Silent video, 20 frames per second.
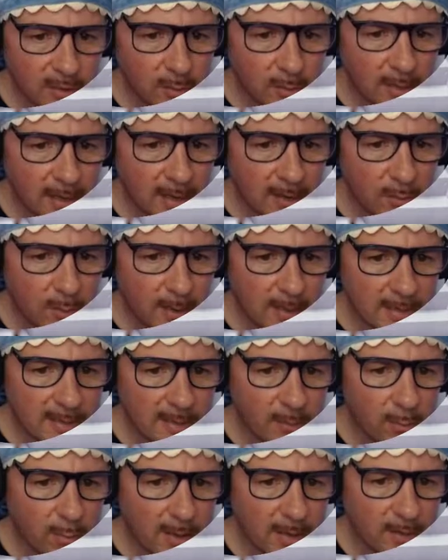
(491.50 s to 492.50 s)
another one. It's
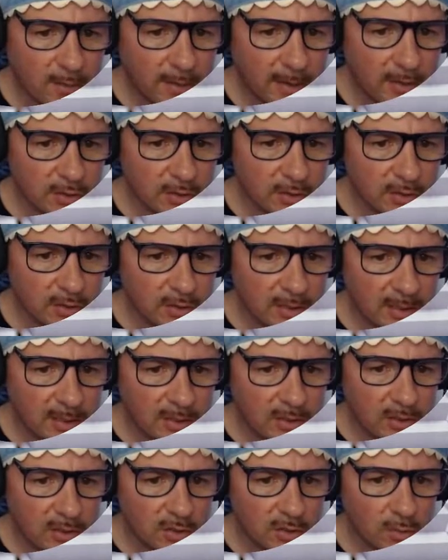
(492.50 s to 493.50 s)
in one direction, so
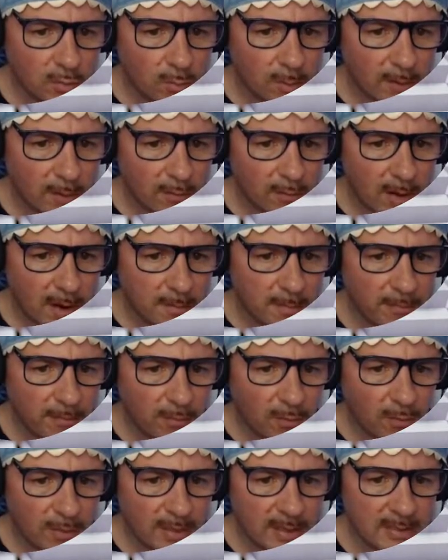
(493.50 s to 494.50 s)
let's just do one right
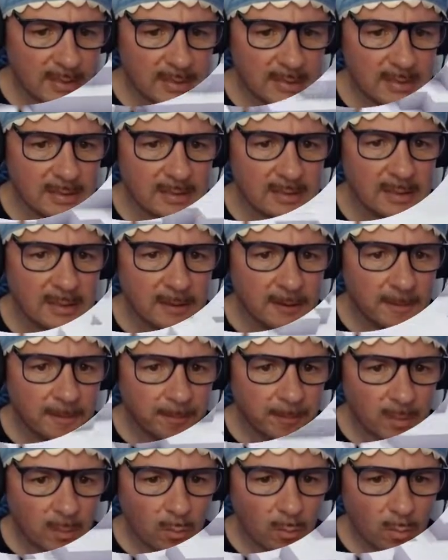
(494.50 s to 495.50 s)
before this.
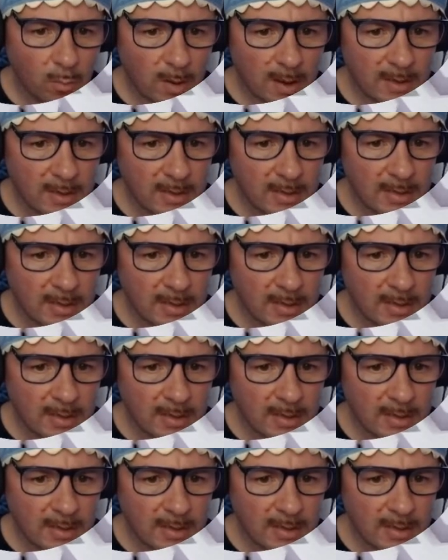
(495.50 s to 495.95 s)
One